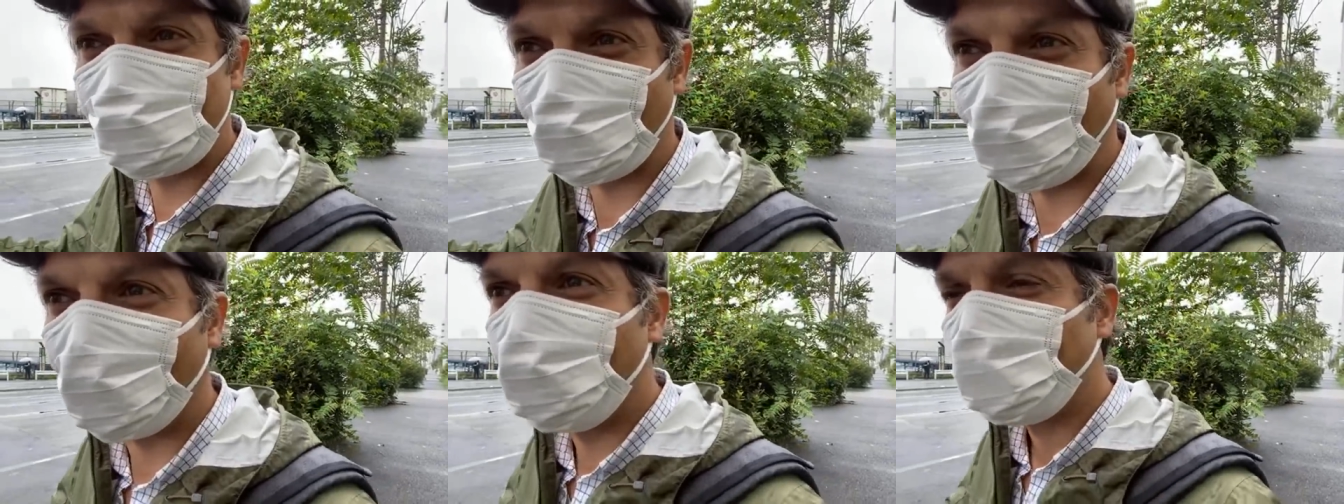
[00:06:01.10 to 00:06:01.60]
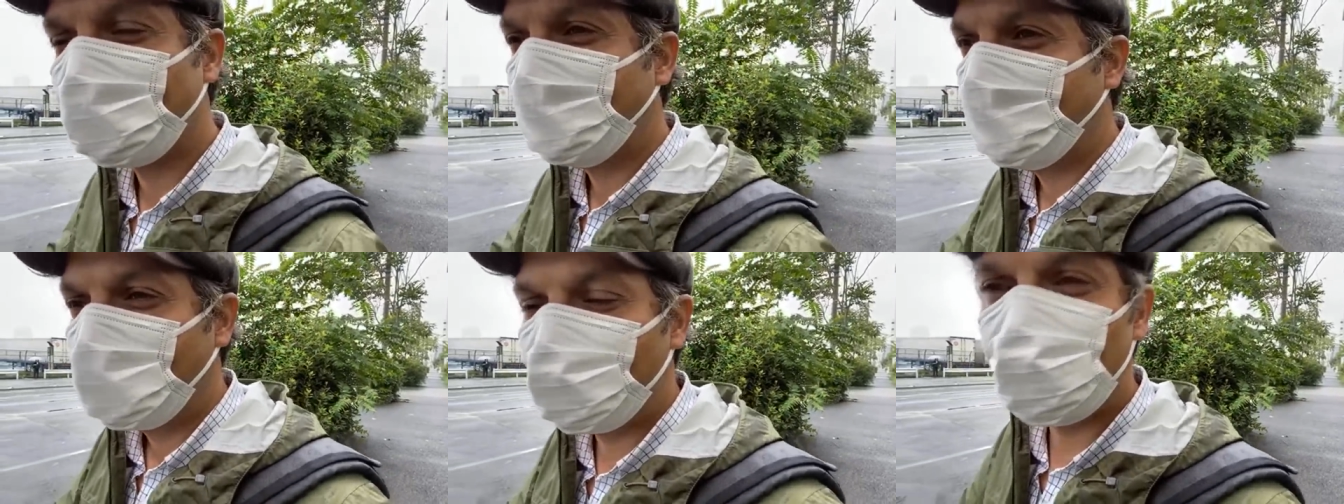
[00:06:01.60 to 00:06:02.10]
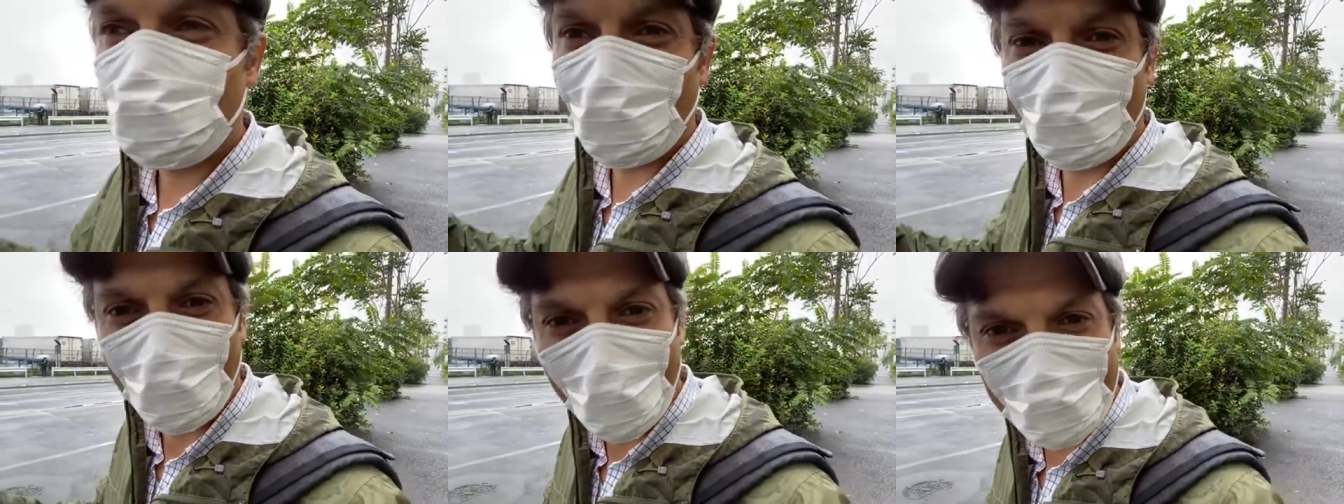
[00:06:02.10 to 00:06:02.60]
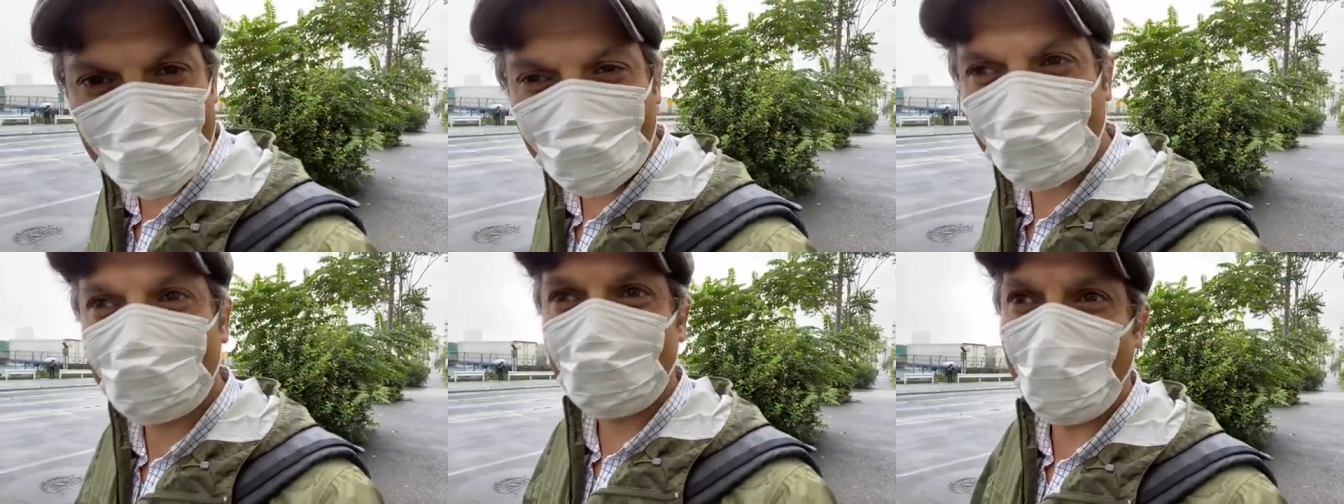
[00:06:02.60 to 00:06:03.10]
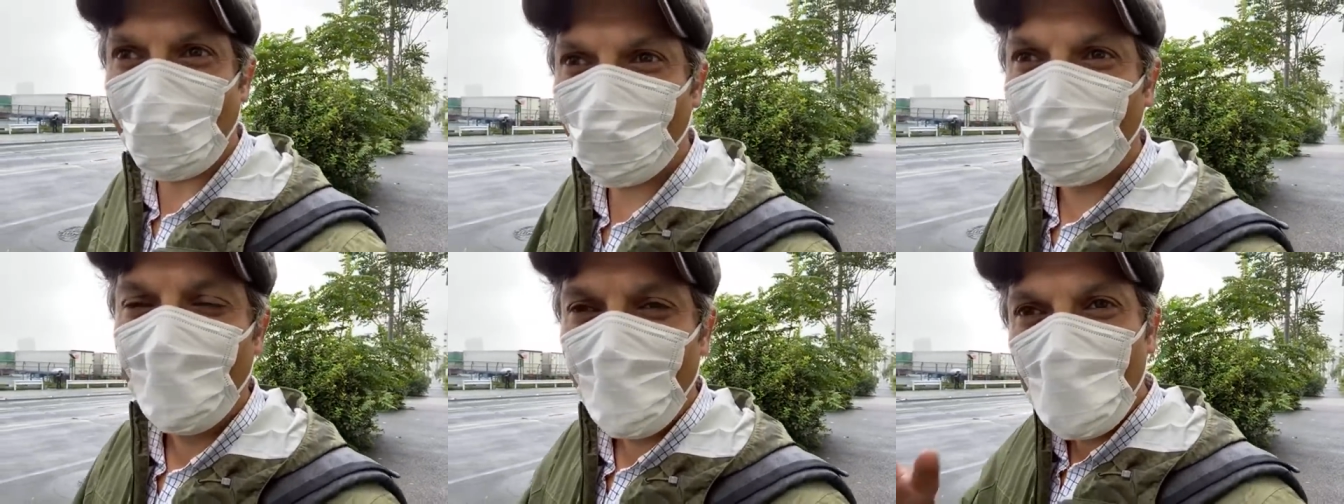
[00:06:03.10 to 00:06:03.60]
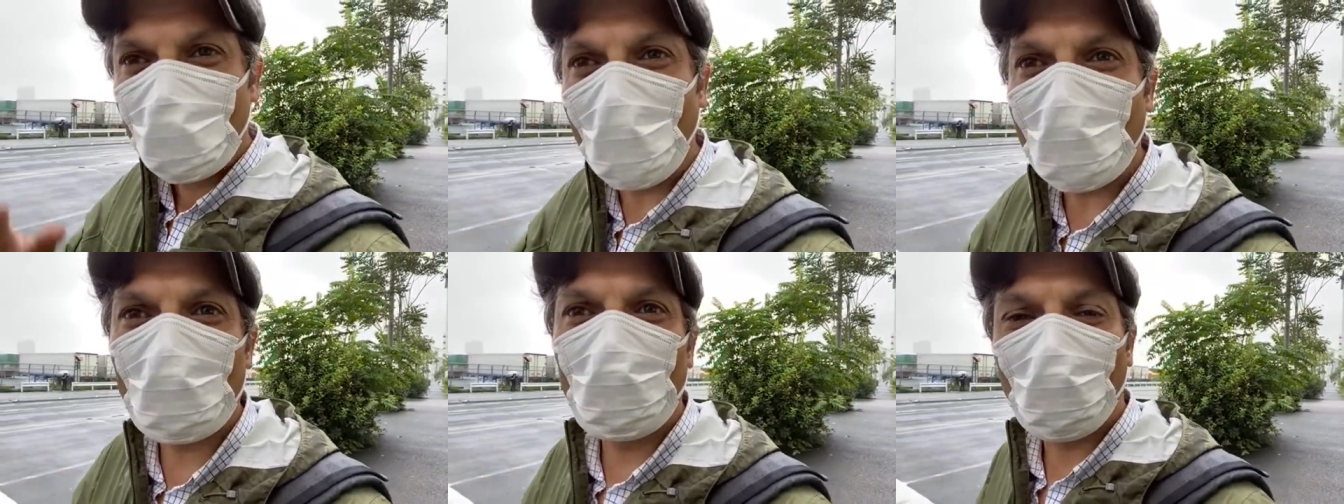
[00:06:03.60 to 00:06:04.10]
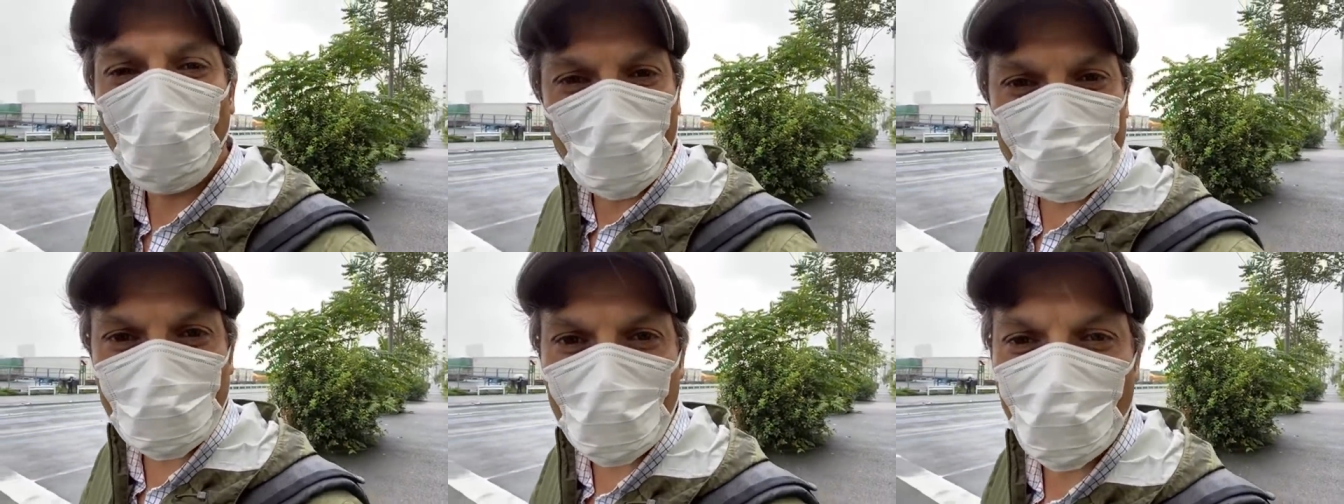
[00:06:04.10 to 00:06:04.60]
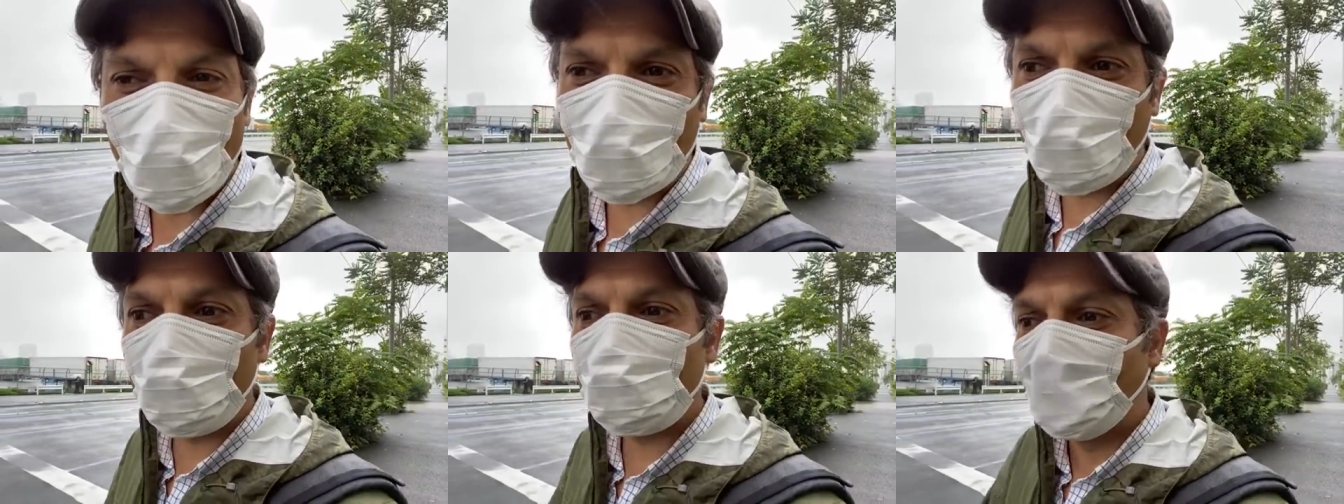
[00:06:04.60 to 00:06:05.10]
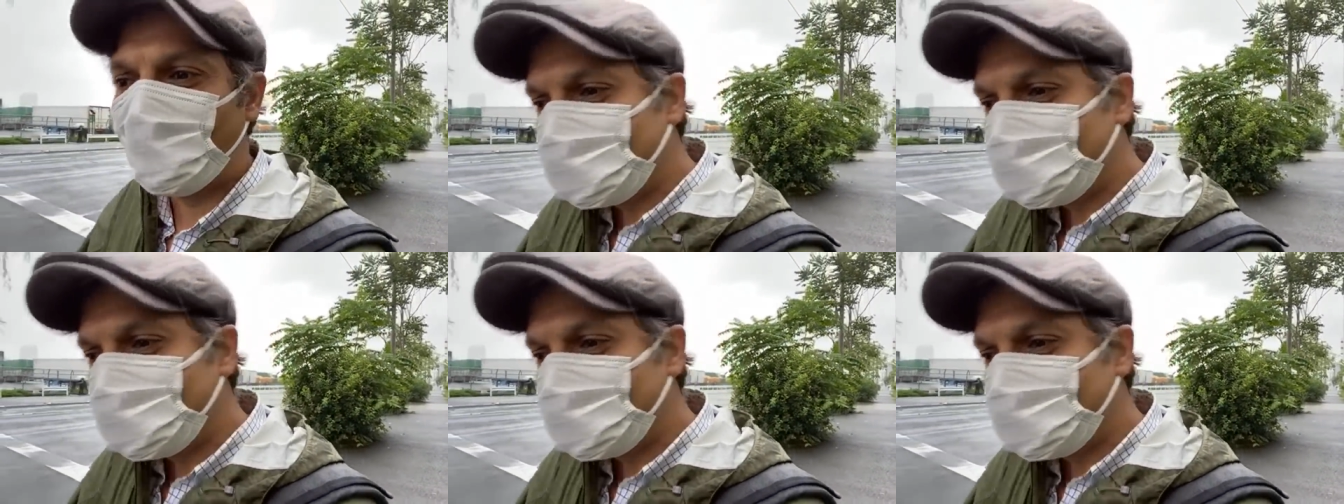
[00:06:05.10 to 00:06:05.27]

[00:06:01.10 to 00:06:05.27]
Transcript: at all. If you tried to ask the staff, a lot of them are part-time workers.